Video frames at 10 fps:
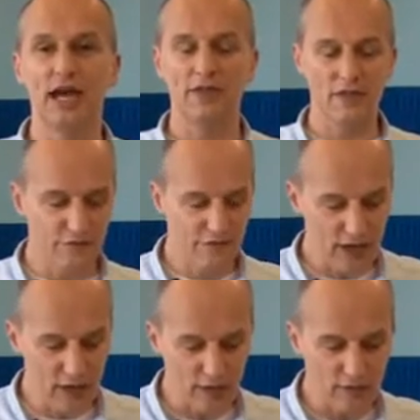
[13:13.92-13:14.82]
And the
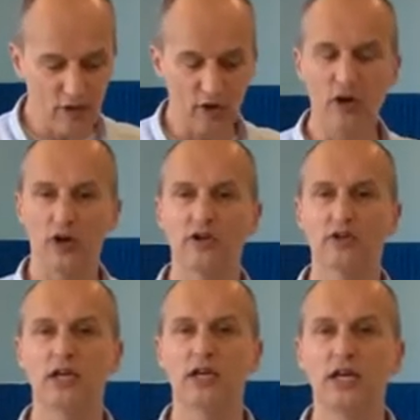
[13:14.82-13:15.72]
fear of
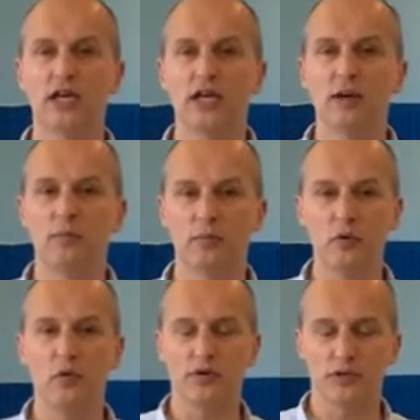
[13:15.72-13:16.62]
God
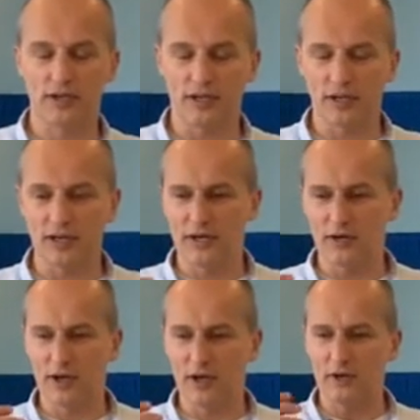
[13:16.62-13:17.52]
brought
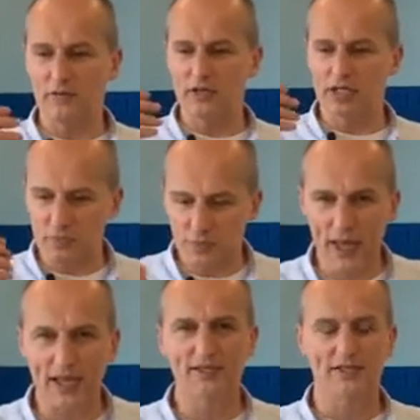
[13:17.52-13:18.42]
a
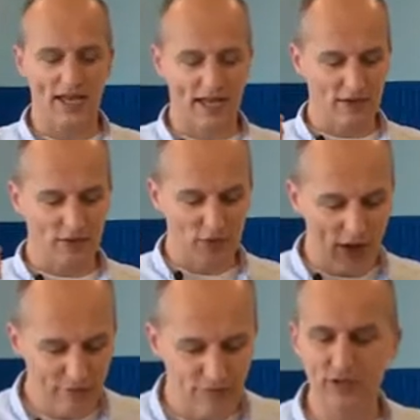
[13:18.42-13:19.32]
respect and a
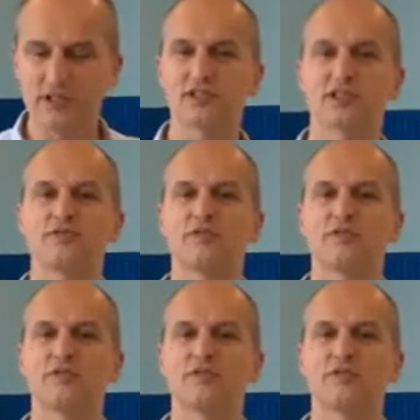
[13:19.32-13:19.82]
reverence